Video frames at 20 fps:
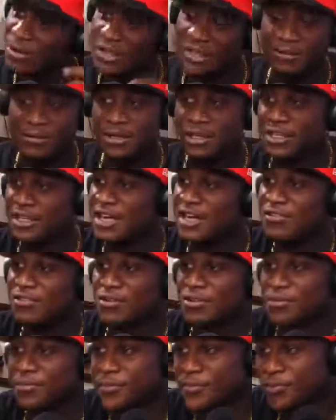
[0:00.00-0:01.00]
We'll
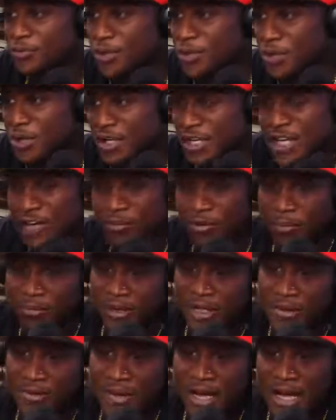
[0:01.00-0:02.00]
never
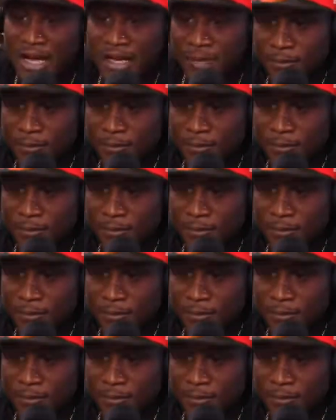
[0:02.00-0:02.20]
be, man.